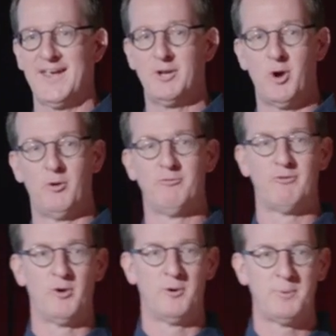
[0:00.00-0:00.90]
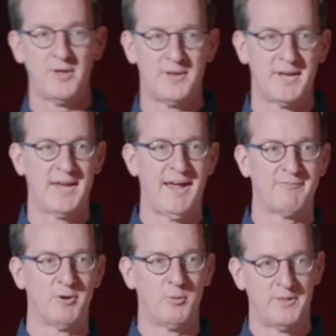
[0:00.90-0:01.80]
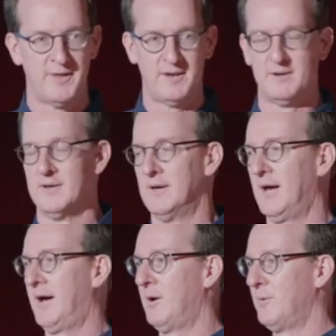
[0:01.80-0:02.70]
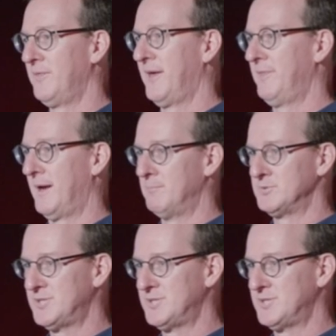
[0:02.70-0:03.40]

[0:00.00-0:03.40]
a known vulnerability ever within, uh, within them.